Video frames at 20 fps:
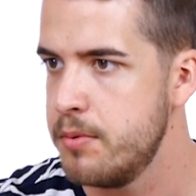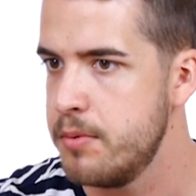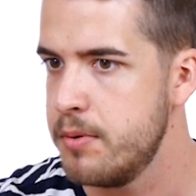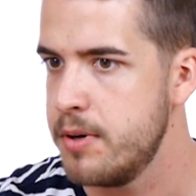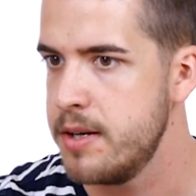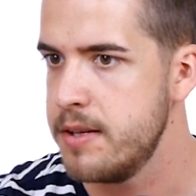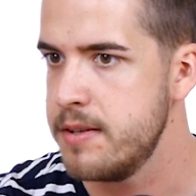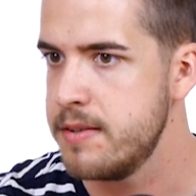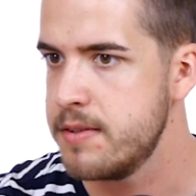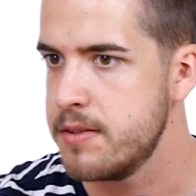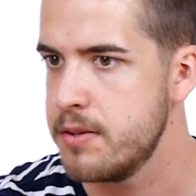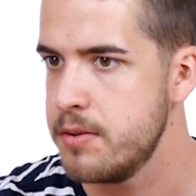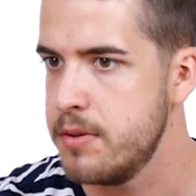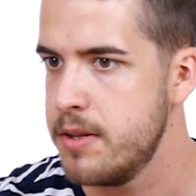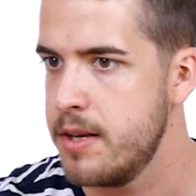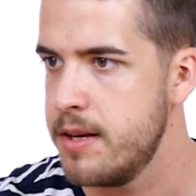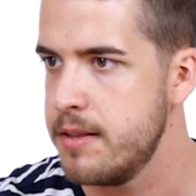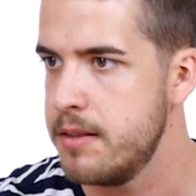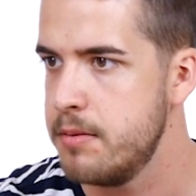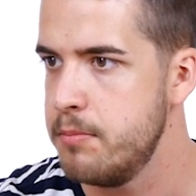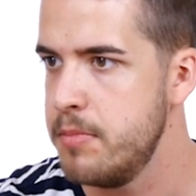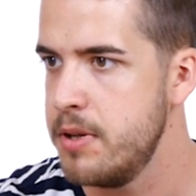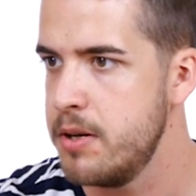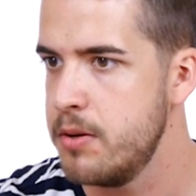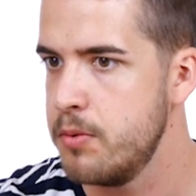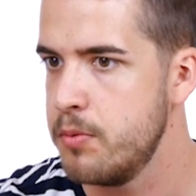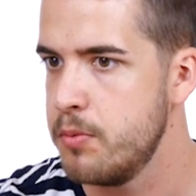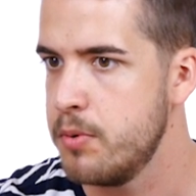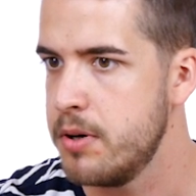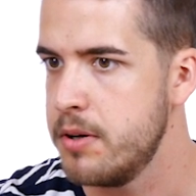right, so that the
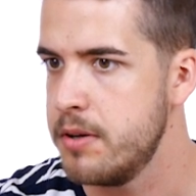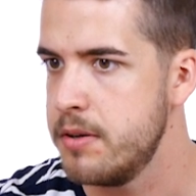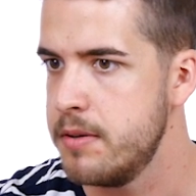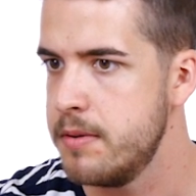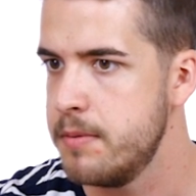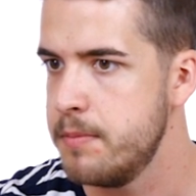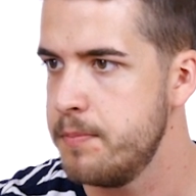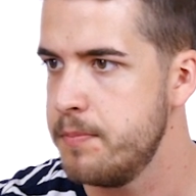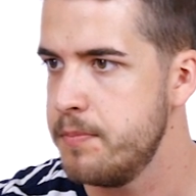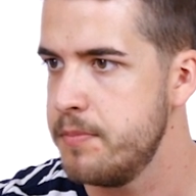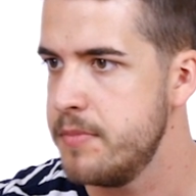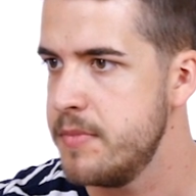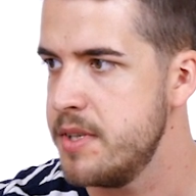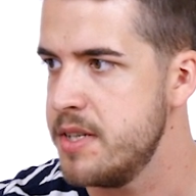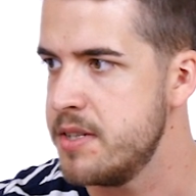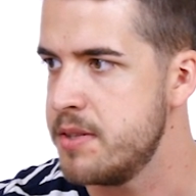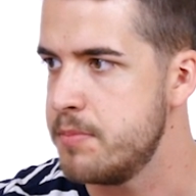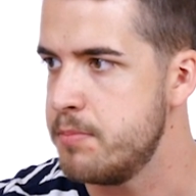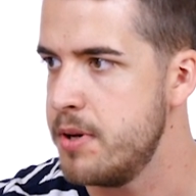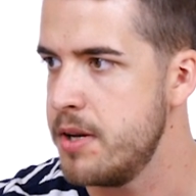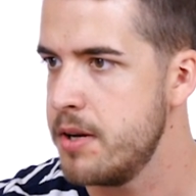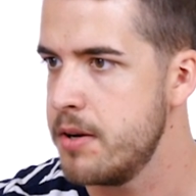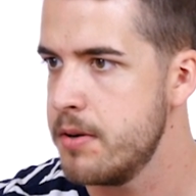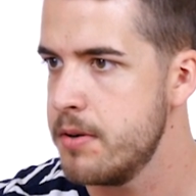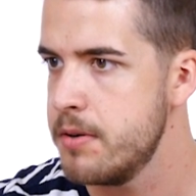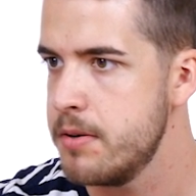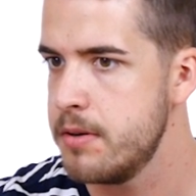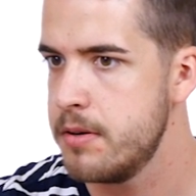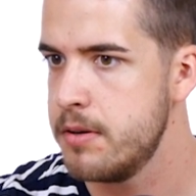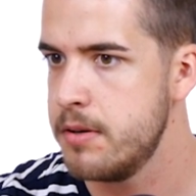middle one is
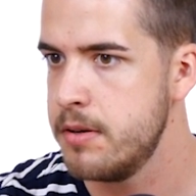bigger.